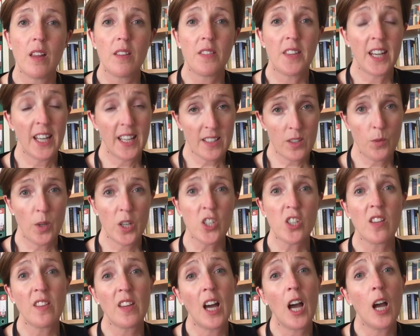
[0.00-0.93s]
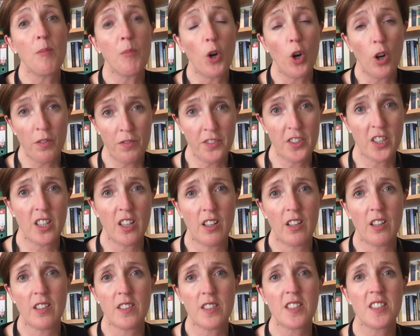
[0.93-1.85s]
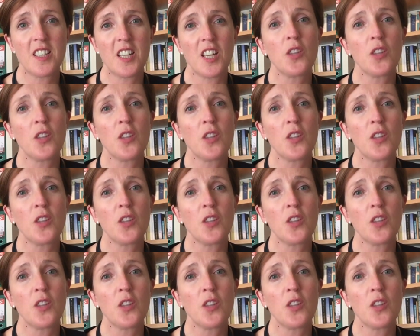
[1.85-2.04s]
The next question that I'm often asked